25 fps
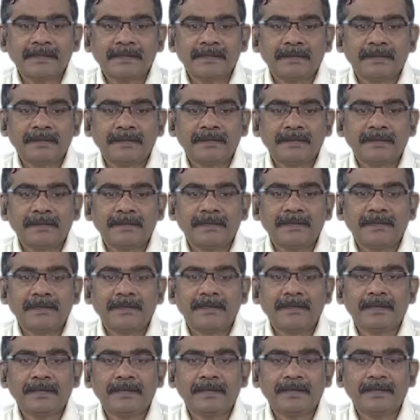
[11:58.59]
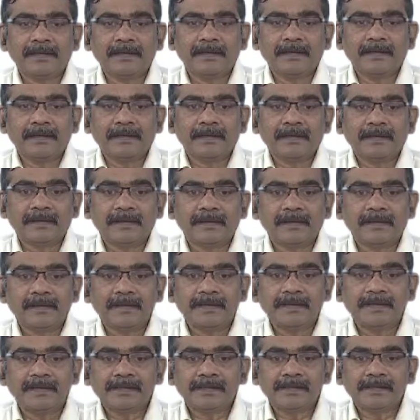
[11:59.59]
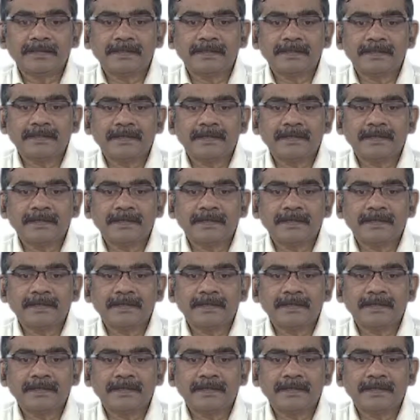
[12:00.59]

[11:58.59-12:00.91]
then this